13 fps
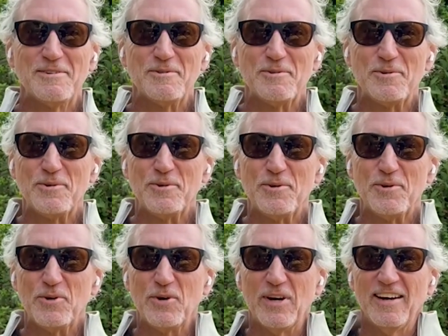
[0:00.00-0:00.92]

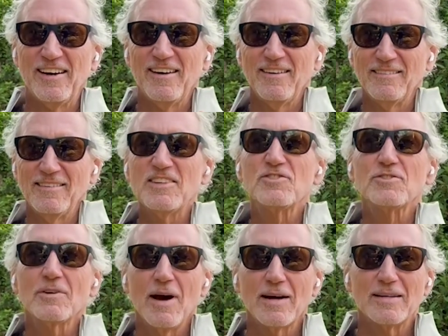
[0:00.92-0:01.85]
Ooh, let's
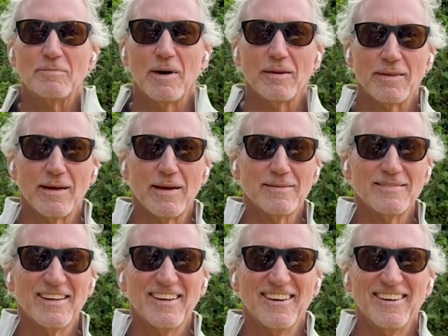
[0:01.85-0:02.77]
talk about that
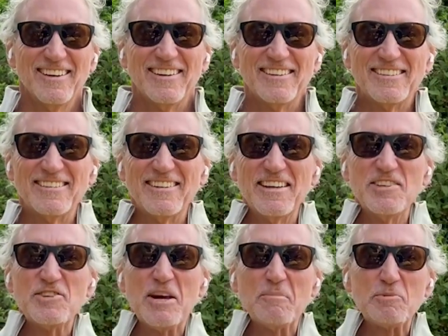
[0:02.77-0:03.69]
in
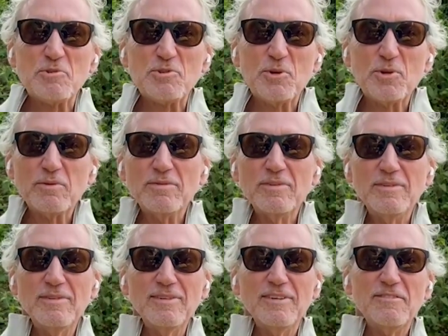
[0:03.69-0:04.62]
today's episode of
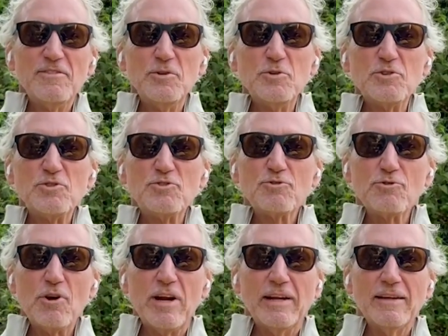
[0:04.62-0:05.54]
Aviation's
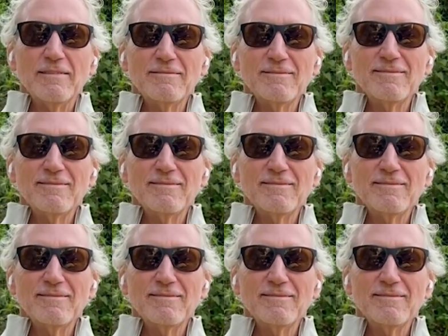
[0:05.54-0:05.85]
training,